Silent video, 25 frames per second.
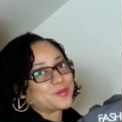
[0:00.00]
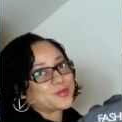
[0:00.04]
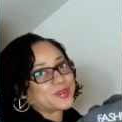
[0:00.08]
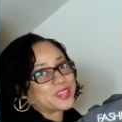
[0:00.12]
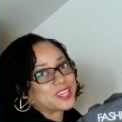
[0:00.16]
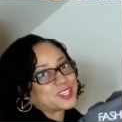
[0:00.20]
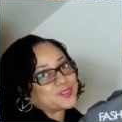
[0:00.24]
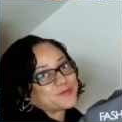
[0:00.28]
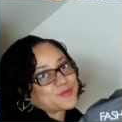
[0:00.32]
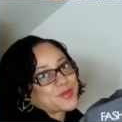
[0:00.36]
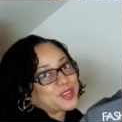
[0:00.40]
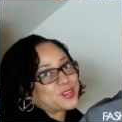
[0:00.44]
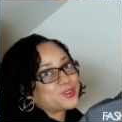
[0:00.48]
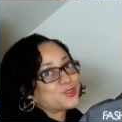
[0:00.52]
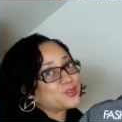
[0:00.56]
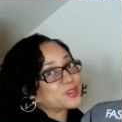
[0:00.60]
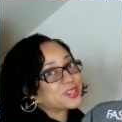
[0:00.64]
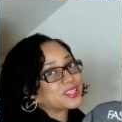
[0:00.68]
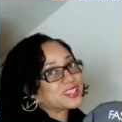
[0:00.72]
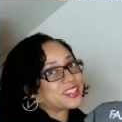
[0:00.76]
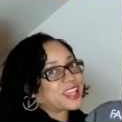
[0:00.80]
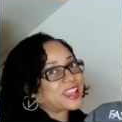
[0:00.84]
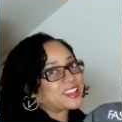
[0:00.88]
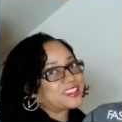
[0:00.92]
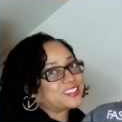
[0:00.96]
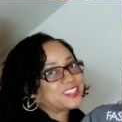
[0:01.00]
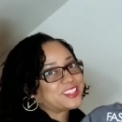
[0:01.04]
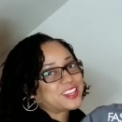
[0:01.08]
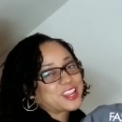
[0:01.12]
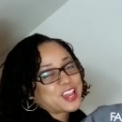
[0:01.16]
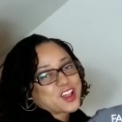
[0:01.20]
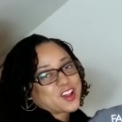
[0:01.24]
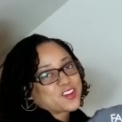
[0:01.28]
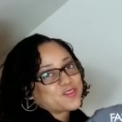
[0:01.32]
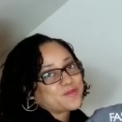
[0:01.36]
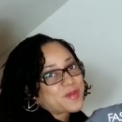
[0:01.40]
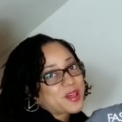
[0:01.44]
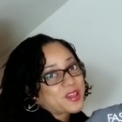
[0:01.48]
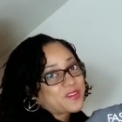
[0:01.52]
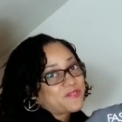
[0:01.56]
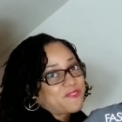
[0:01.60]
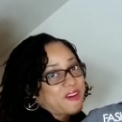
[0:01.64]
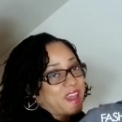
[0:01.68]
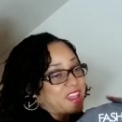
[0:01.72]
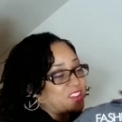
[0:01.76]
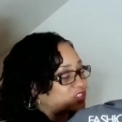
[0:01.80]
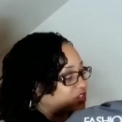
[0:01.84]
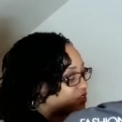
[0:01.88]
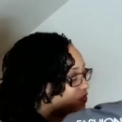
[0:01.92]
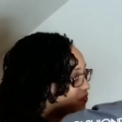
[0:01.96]
I'm getting my new collection of my
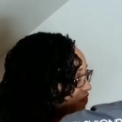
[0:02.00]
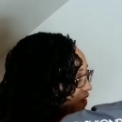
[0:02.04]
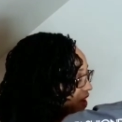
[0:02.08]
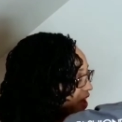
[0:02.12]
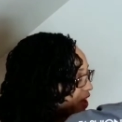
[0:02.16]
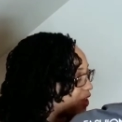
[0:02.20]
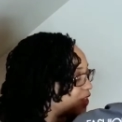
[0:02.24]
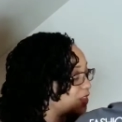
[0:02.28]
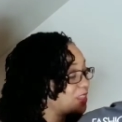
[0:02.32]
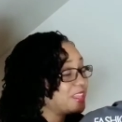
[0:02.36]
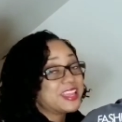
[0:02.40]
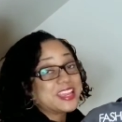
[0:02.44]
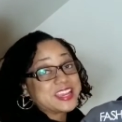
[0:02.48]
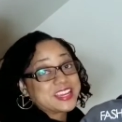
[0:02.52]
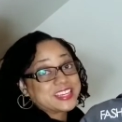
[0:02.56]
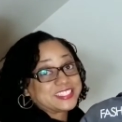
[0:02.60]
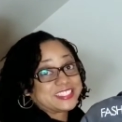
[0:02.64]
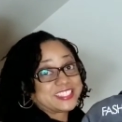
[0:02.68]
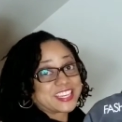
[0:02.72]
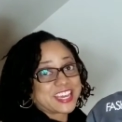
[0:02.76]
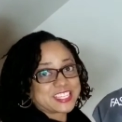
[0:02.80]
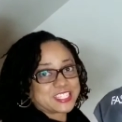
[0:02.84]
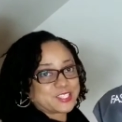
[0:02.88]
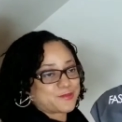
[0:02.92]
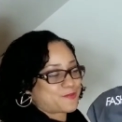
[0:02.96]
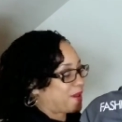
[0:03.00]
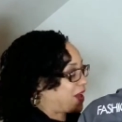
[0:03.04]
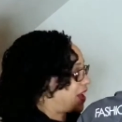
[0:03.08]
Fashionphile dust